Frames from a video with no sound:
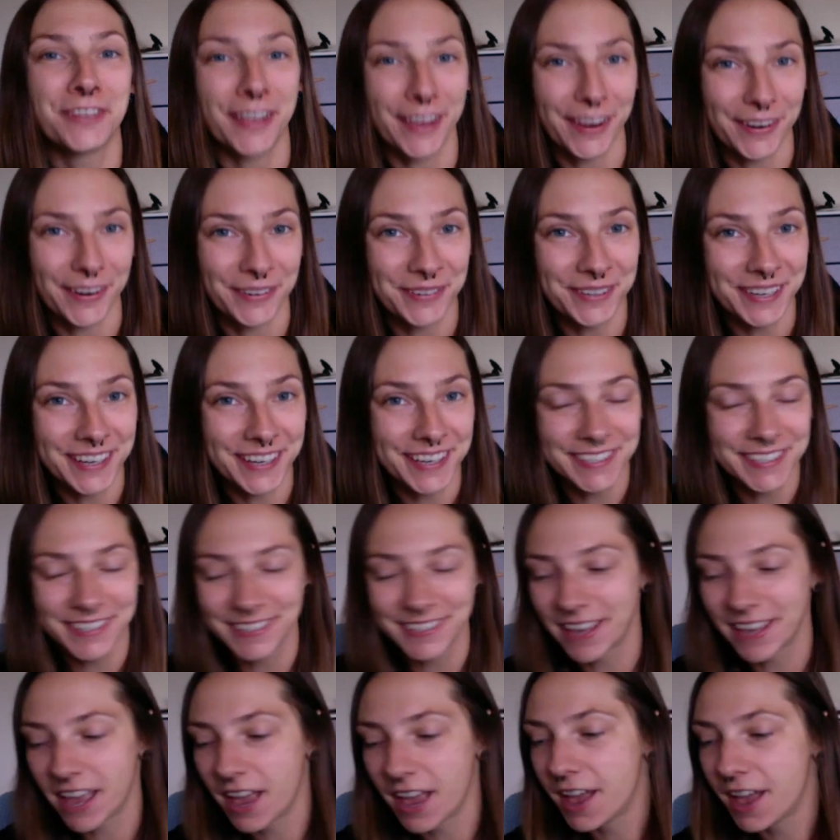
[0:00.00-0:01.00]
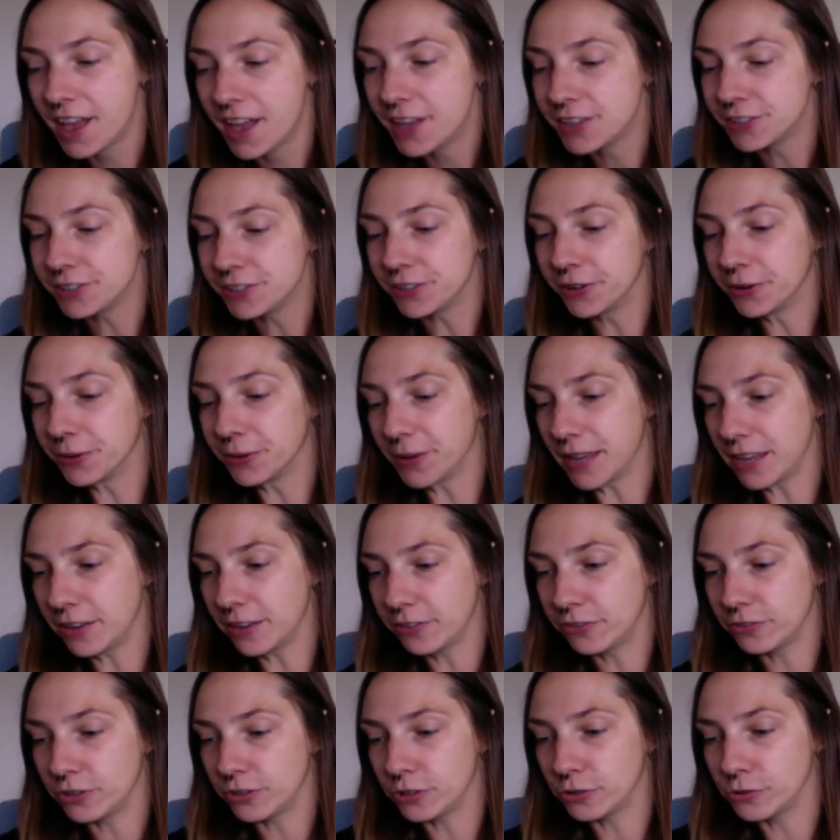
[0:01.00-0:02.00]
Aries. So
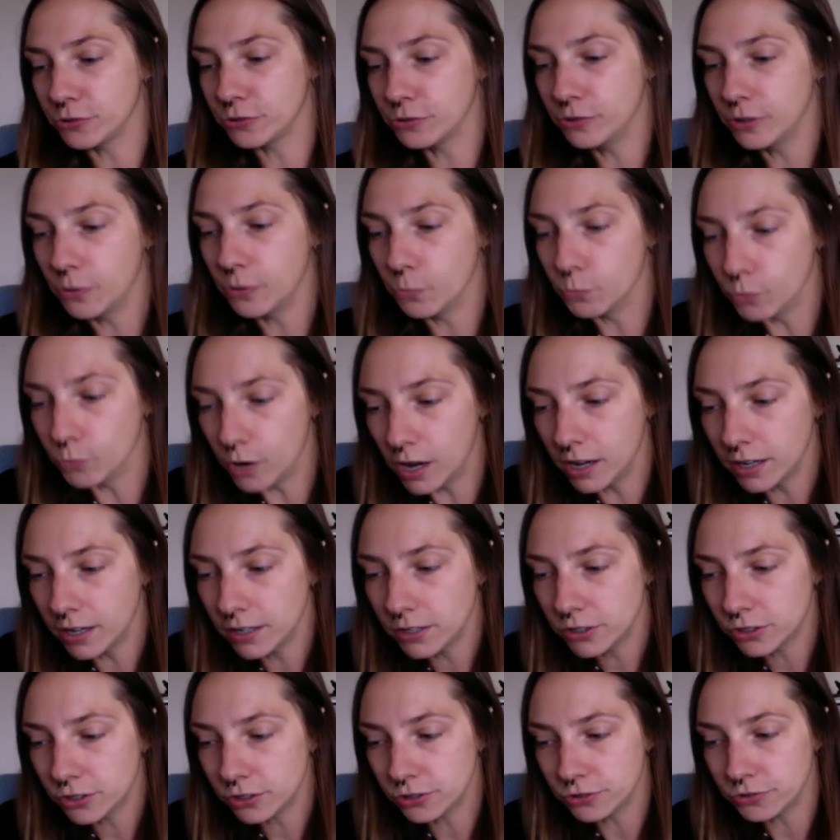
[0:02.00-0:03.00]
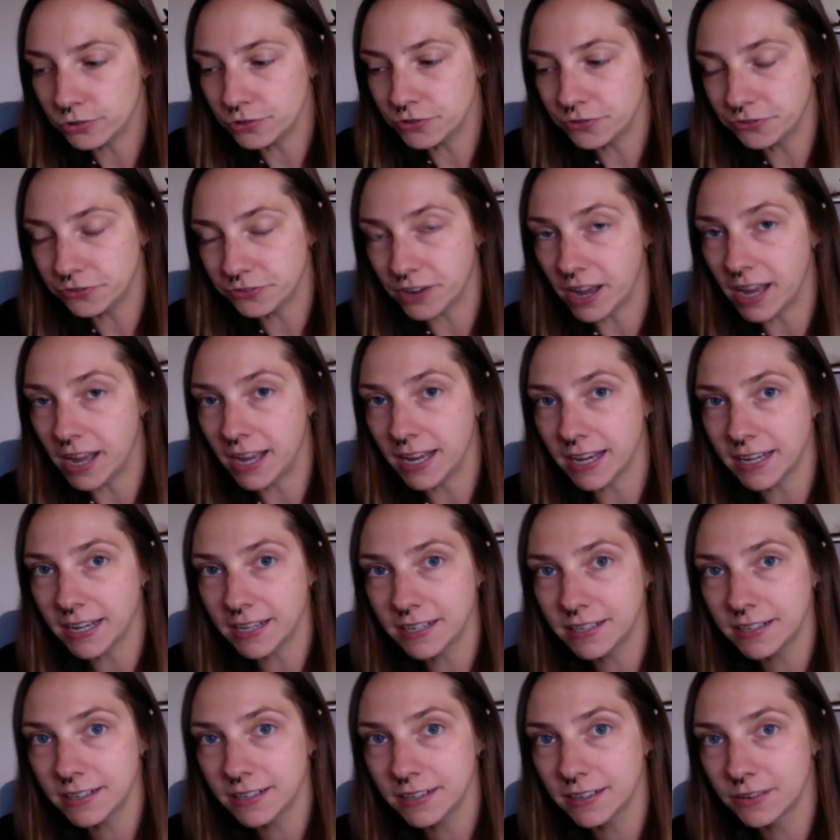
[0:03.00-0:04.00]
if you want to
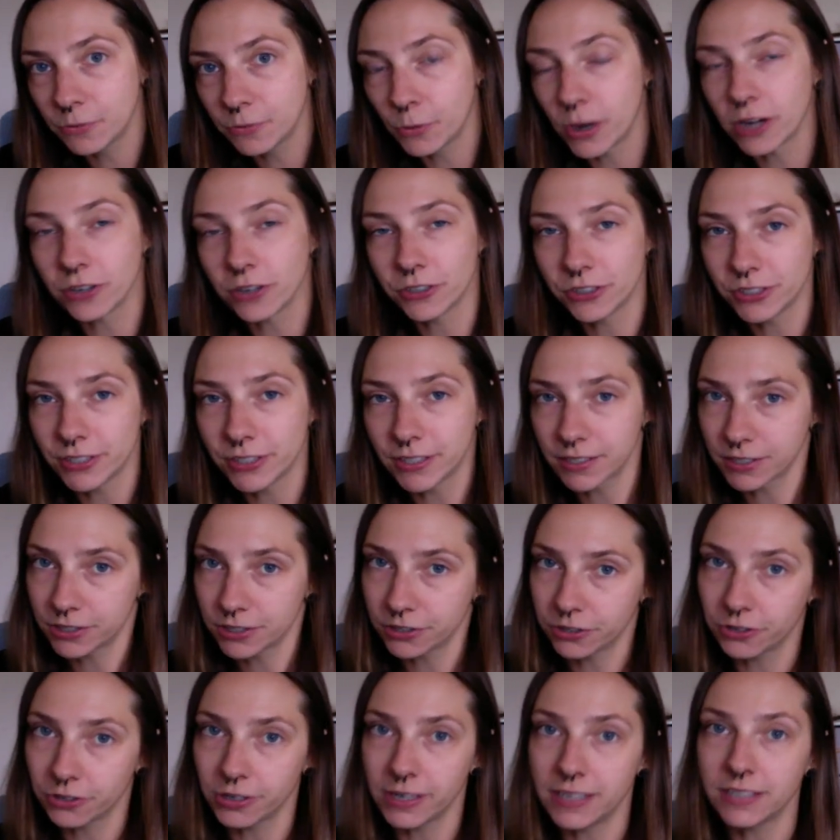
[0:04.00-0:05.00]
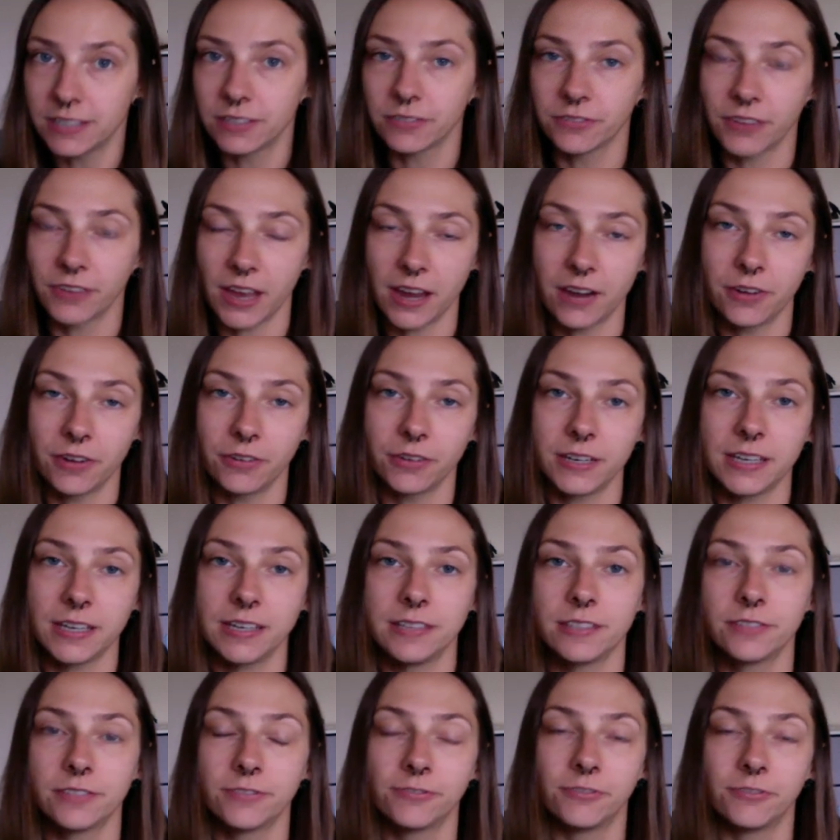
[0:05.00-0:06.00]
find where six degrees of
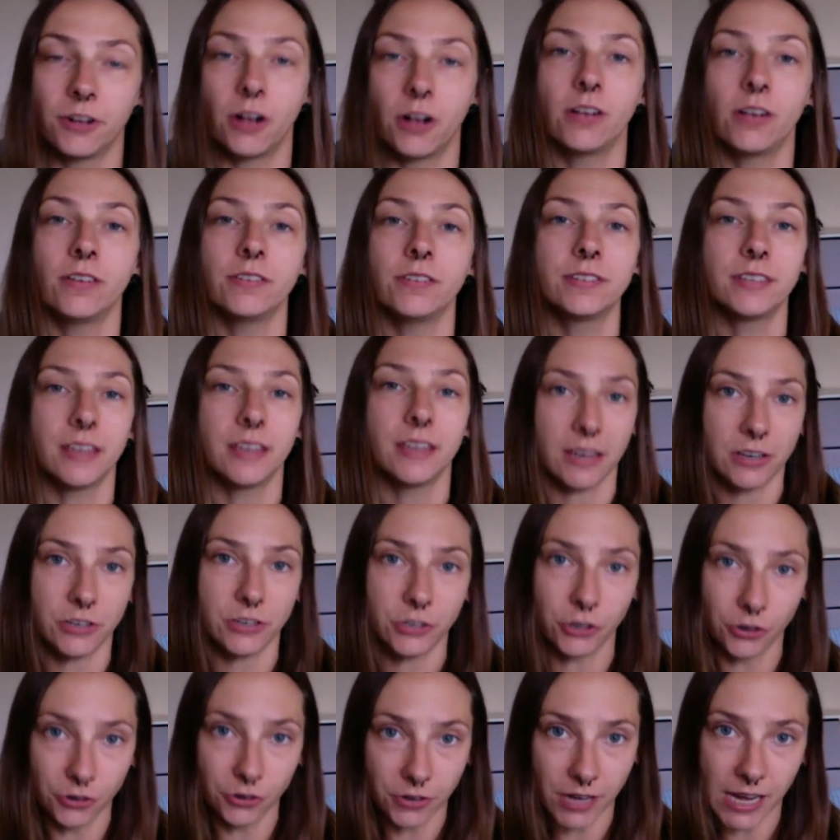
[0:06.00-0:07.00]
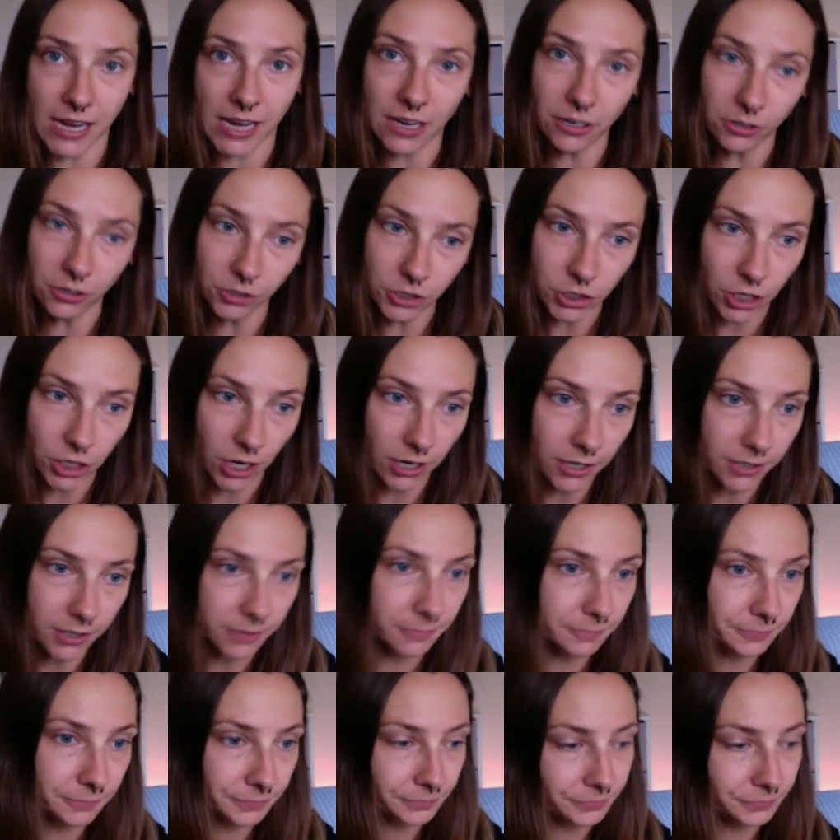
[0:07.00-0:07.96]
Aries falls in your natal chart